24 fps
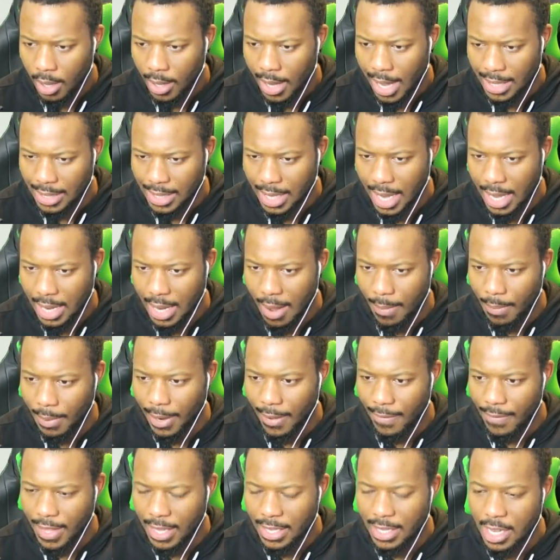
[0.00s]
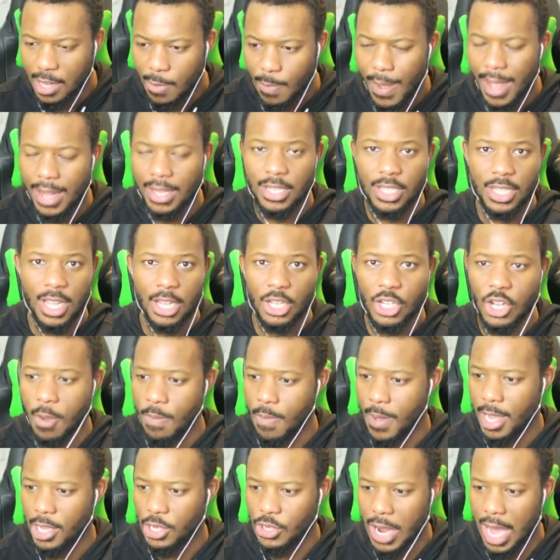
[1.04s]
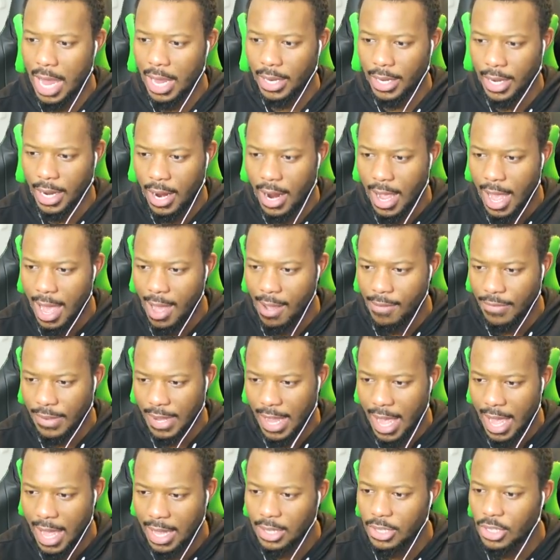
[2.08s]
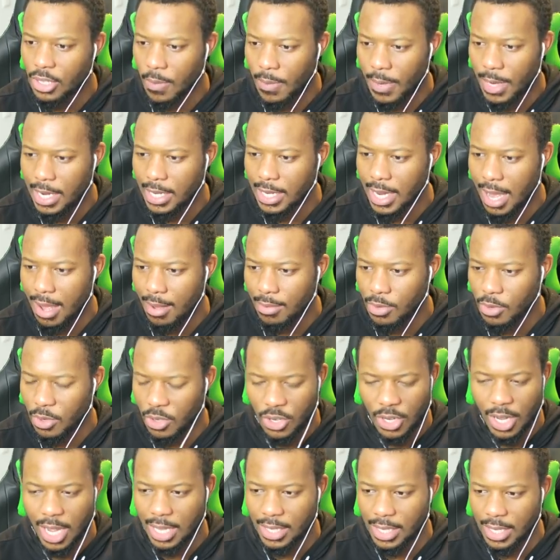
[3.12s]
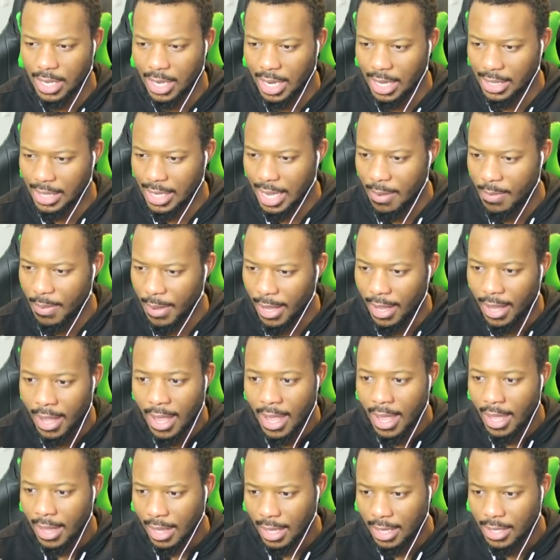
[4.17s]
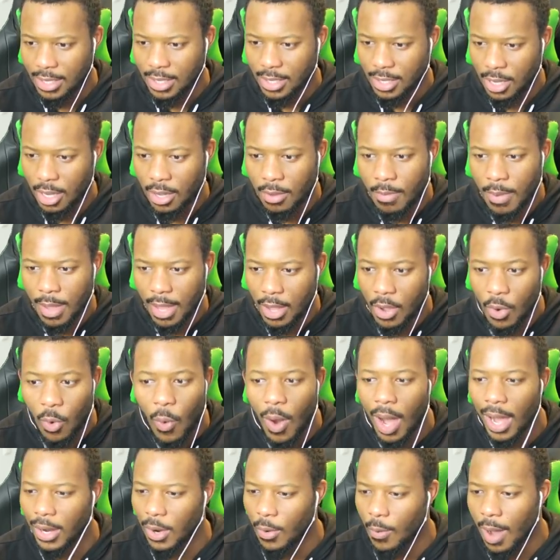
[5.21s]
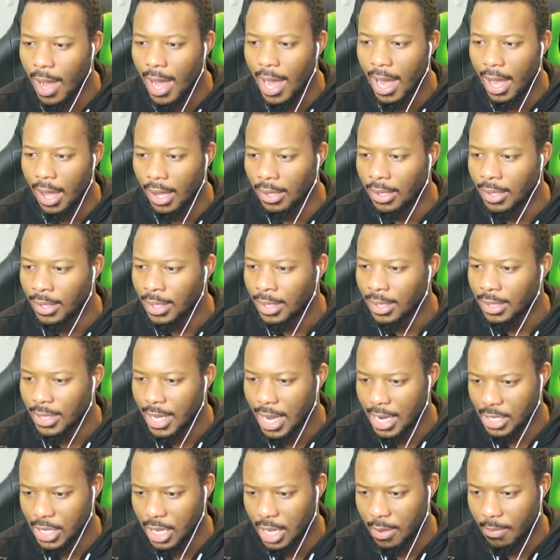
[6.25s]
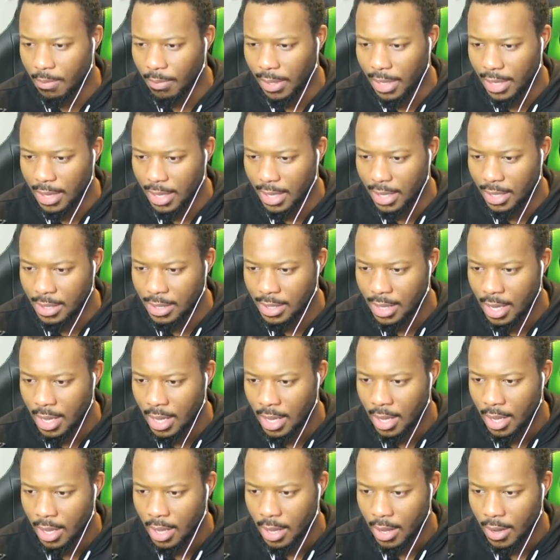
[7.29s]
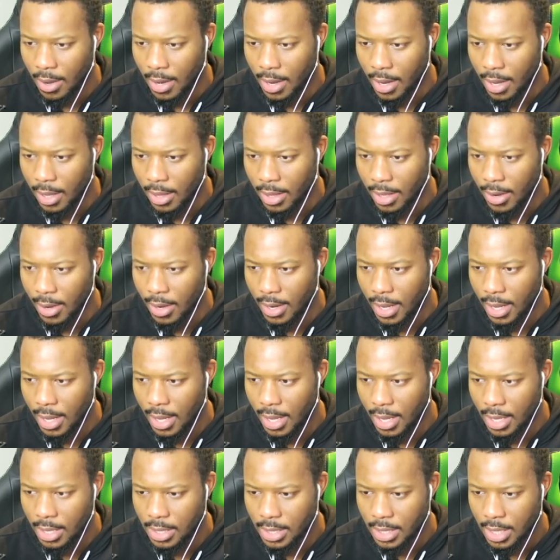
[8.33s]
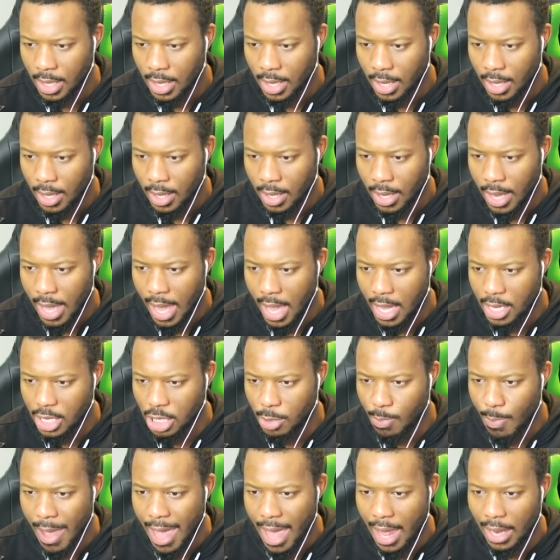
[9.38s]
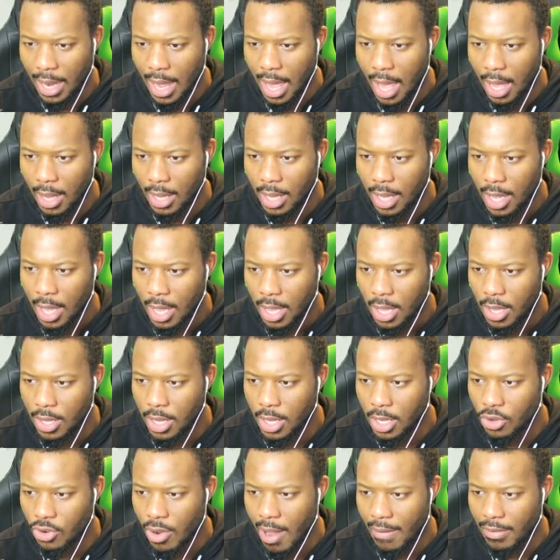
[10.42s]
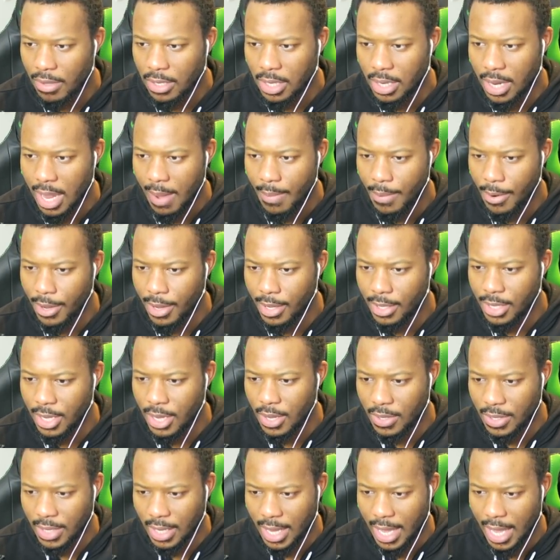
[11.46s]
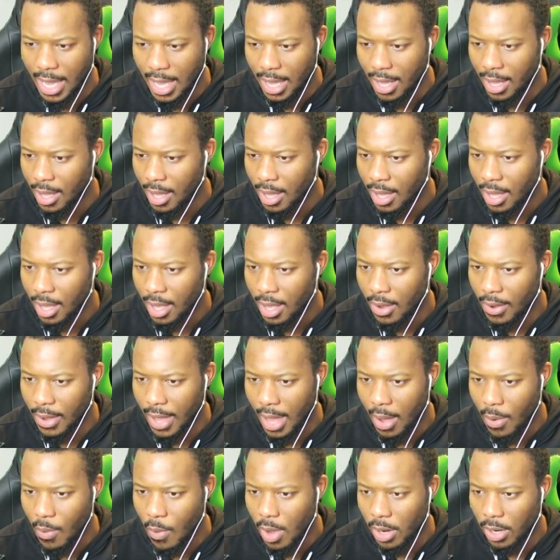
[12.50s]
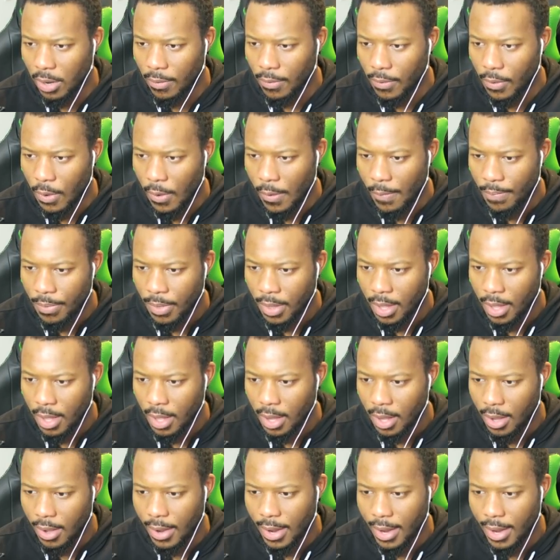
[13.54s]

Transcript: Guys, I cannot believe this has been such a big trial and error. I've died so many times, which you guys did not see, but this took me quite a while to actually complete this. All right, there it is. Cage is padlock. You need to travel to the neighborhood to use the key. Okay, wonderful. All